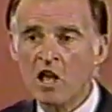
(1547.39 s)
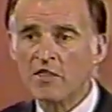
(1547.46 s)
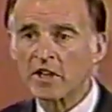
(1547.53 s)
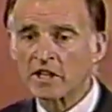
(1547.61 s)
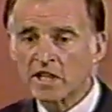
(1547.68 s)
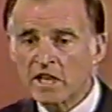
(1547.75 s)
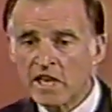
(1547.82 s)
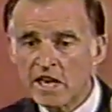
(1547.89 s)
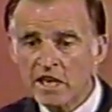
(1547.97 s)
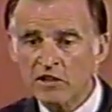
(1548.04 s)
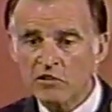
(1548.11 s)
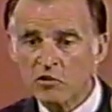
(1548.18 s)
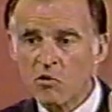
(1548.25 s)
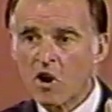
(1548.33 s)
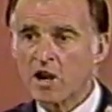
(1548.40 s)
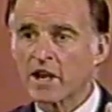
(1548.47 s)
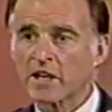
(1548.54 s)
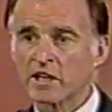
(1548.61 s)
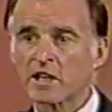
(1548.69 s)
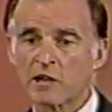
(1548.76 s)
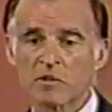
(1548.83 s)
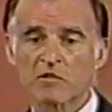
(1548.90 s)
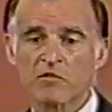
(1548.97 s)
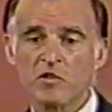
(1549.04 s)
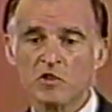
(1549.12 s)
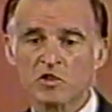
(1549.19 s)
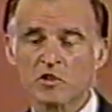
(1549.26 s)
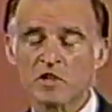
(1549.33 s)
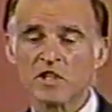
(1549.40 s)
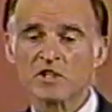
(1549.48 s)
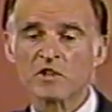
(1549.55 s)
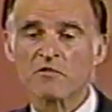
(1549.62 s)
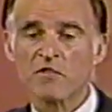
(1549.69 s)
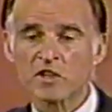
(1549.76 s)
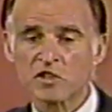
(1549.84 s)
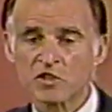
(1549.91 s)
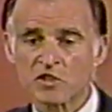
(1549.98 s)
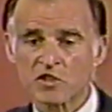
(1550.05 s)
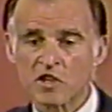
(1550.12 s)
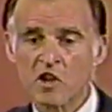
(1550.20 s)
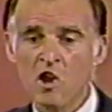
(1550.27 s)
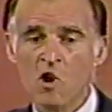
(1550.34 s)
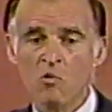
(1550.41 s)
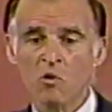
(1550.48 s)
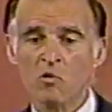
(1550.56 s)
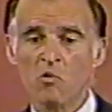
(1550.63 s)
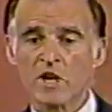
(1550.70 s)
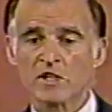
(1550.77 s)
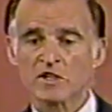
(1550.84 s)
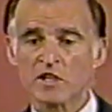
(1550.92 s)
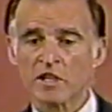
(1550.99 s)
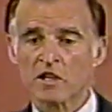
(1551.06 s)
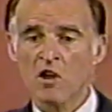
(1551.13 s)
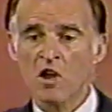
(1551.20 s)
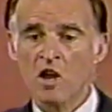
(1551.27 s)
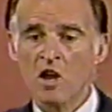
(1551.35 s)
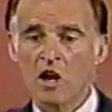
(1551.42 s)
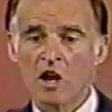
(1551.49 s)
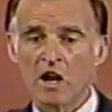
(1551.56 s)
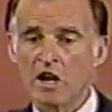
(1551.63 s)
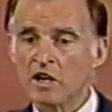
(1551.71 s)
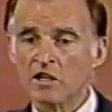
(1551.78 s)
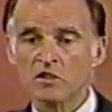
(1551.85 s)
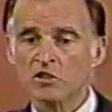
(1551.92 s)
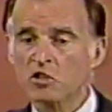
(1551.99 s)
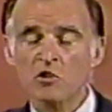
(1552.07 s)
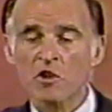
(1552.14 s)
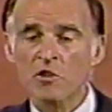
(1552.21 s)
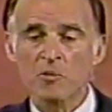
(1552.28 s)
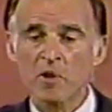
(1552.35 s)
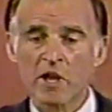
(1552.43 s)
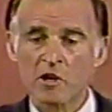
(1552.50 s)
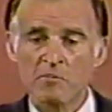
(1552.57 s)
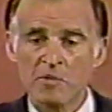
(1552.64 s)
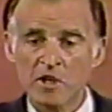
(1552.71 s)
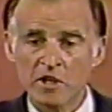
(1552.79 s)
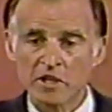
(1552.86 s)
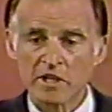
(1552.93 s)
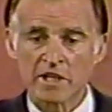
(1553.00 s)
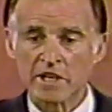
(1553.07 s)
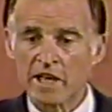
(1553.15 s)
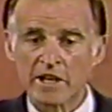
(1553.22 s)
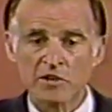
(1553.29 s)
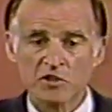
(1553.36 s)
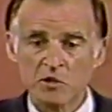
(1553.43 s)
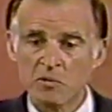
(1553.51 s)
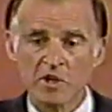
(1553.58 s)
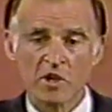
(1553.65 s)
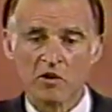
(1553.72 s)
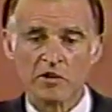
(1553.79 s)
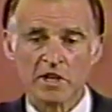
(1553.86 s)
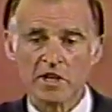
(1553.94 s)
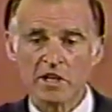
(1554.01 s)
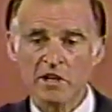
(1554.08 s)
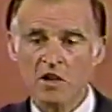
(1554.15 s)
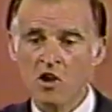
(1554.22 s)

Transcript: The key to our economic future is efficiency. We're wasting uh, two to 300 billion in energy we don't need.